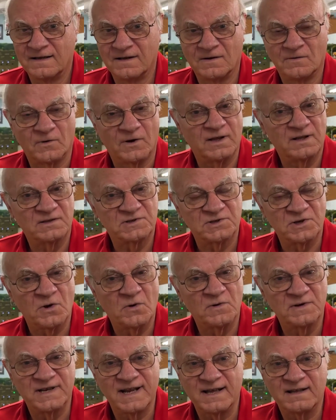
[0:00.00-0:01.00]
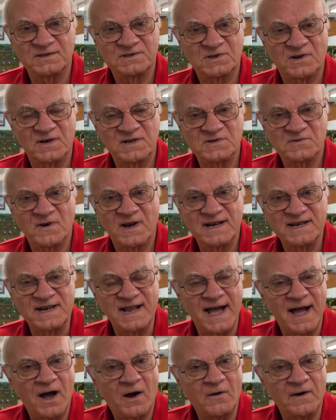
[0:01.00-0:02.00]
Well, show and tell starts right
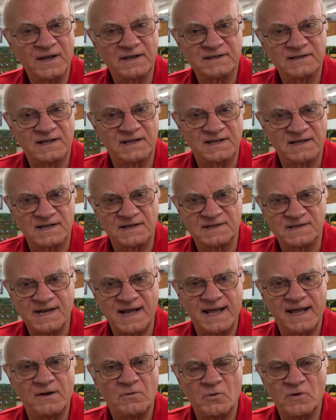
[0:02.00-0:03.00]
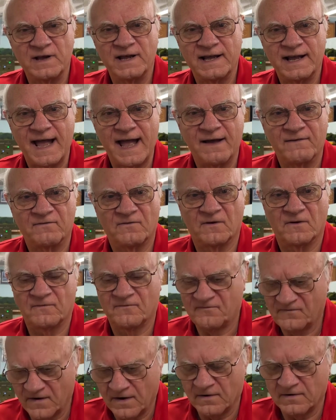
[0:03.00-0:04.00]
now, and today we have a
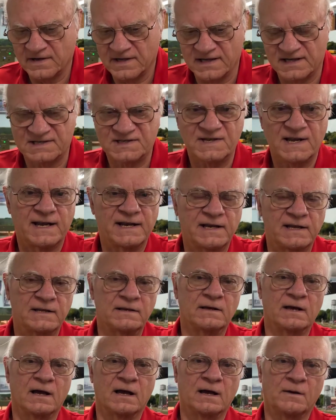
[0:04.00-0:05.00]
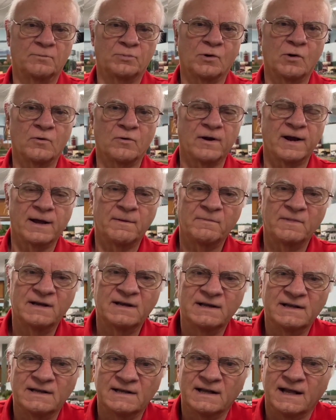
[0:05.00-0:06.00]
very exciting program,
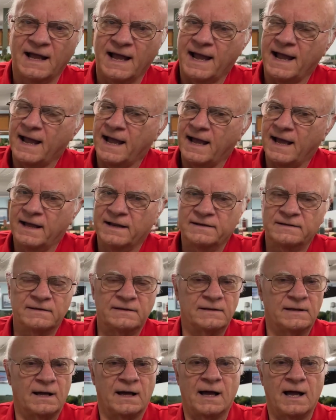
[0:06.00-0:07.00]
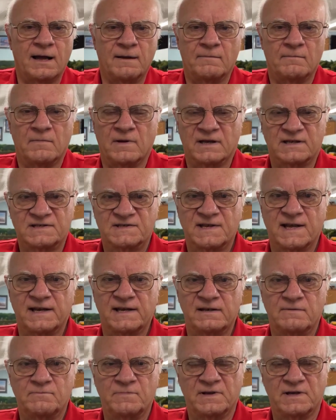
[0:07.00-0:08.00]
and I'm
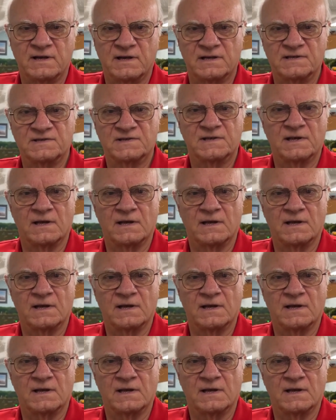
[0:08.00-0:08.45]
excited because